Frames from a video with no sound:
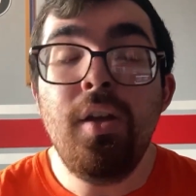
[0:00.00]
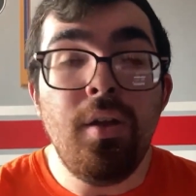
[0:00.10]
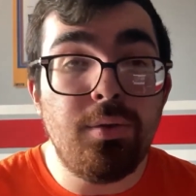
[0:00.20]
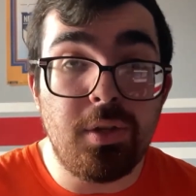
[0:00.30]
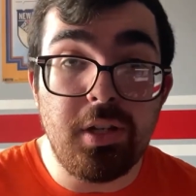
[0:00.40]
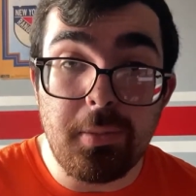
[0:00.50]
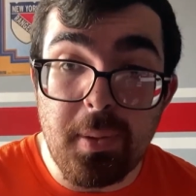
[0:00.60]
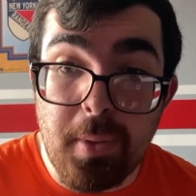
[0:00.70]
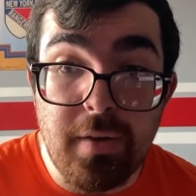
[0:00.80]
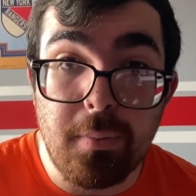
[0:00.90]
Do they need to be
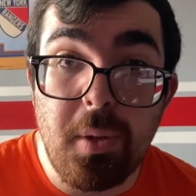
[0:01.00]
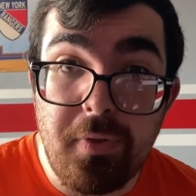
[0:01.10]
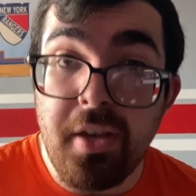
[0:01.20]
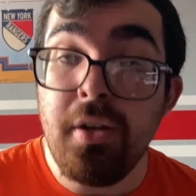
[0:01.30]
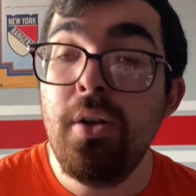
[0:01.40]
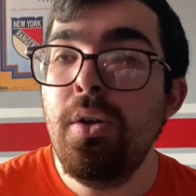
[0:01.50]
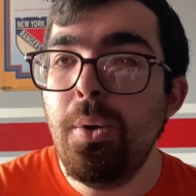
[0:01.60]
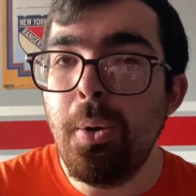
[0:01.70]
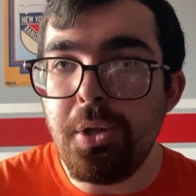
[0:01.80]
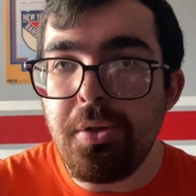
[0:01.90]
made from within? Or do you